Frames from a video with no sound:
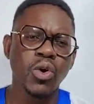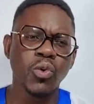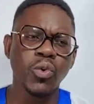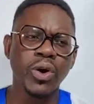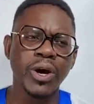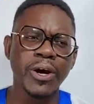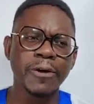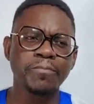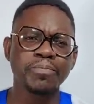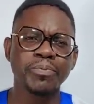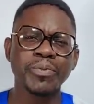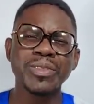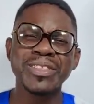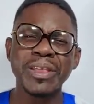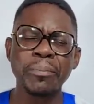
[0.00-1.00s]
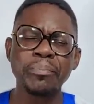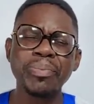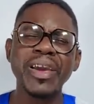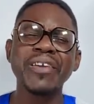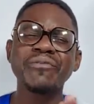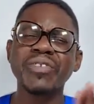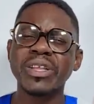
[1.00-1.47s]
were the
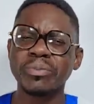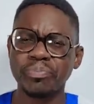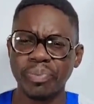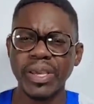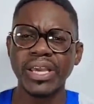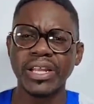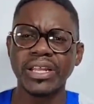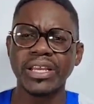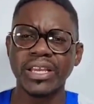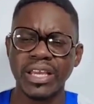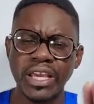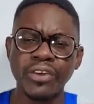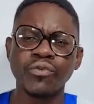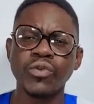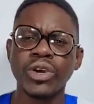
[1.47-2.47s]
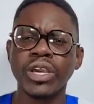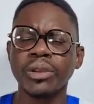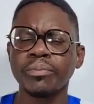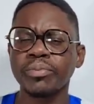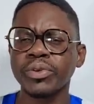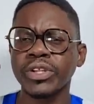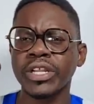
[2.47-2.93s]
perfect pairing, if we
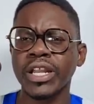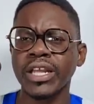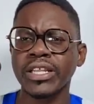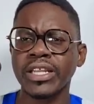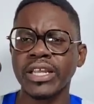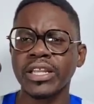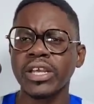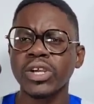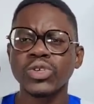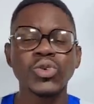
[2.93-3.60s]
can put it like that.